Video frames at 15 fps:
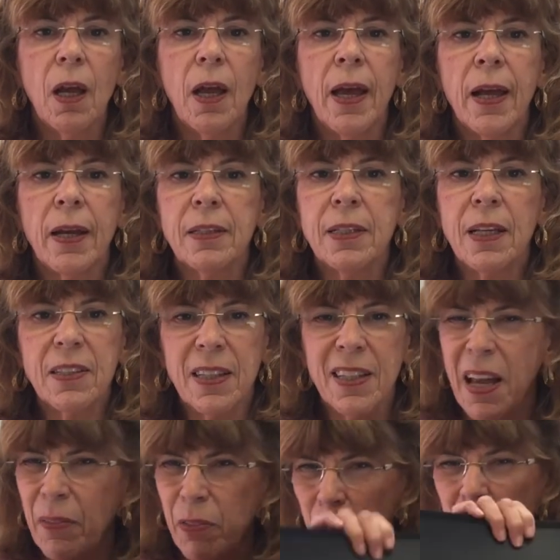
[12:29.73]
And it doesn't
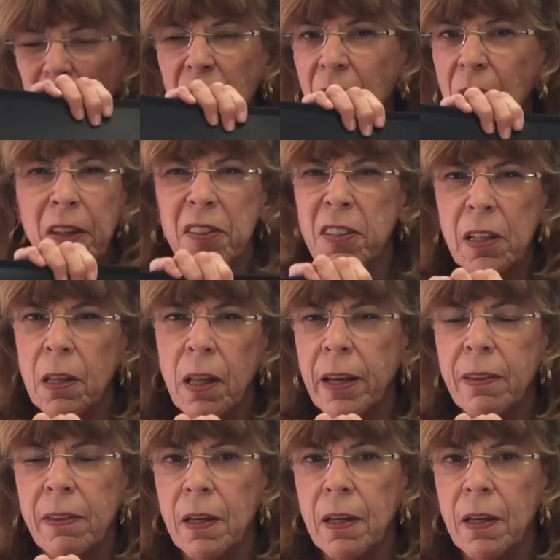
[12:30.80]
have to be fancy like